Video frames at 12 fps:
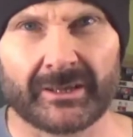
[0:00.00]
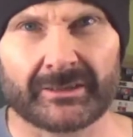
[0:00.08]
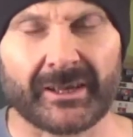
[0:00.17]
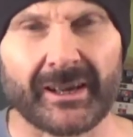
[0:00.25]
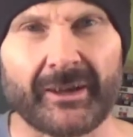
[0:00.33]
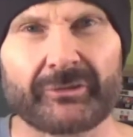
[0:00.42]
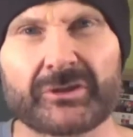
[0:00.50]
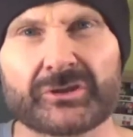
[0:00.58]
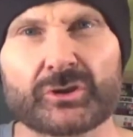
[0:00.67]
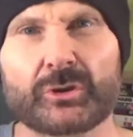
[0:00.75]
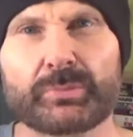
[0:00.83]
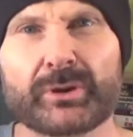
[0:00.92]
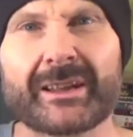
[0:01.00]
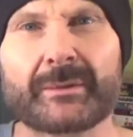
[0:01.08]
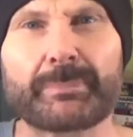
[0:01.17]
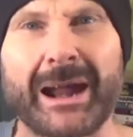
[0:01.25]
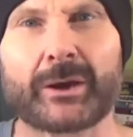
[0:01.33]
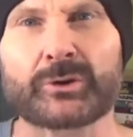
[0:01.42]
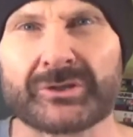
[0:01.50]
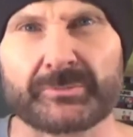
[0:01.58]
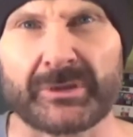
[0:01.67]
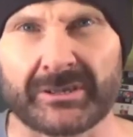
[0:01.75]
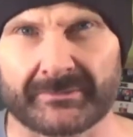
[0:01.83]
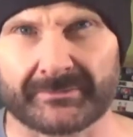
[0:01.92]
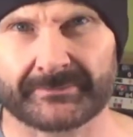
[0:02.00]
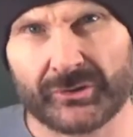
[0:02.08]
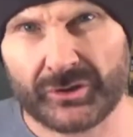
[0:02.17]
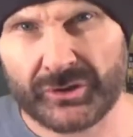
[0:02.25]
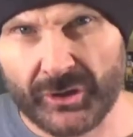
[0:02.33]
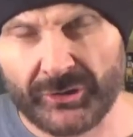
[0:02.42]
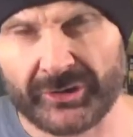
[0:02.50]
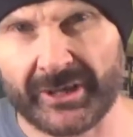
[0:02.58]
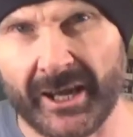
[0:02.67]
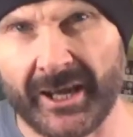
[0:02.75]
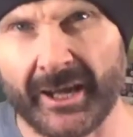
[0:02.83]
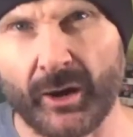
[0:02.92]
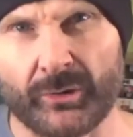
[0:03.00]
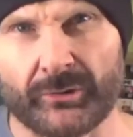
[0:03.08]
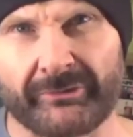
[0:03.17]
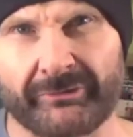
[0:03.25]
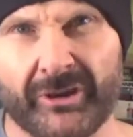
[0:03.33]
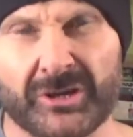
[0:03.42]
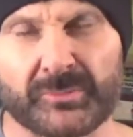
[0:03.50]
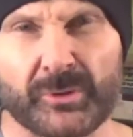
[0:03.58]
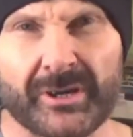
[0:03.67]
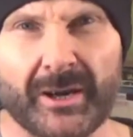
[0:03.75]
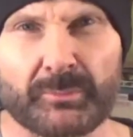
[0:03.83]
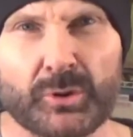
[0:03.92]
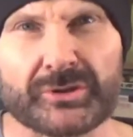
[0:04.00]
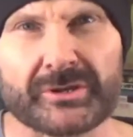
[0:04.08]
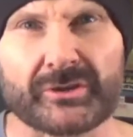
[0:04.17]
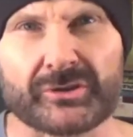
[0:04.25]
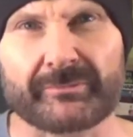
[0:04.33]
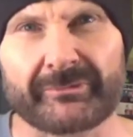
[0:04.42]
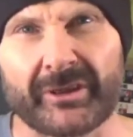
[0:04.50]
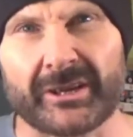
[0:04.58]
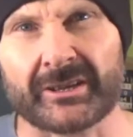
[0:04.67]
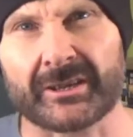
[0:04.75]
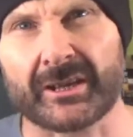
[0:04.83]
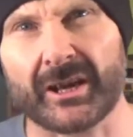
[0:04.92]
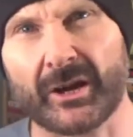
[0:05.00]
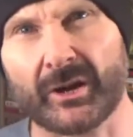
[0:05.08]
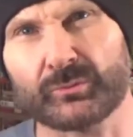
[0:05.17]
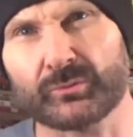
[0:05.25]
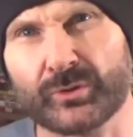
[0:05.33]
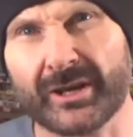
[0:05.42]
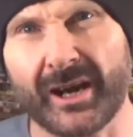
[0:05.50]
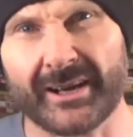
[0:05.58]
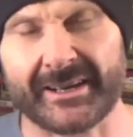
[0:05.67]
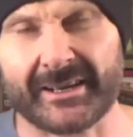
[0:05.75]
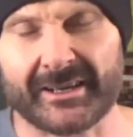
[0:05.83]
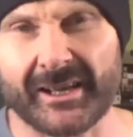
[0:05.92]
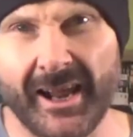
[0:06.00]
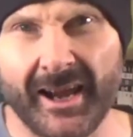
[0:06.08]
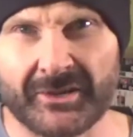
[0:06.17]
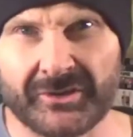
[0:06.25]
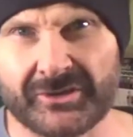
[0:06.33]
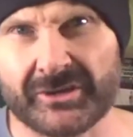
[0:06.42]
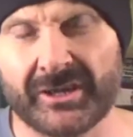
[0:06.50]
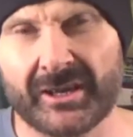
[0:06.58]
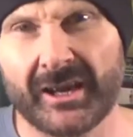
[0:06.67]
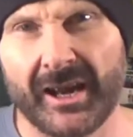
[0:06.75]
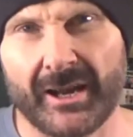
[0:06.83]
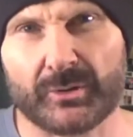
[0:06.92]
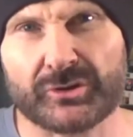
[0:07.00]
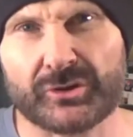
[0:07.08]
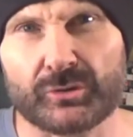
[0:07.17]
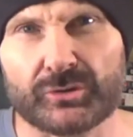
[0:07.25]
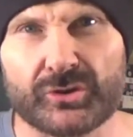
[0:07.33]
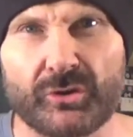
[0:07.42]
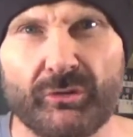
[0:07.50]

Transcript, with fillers: The left is a complete embarrassment. Just the other day on Facebook I posted something regarding class. I was told to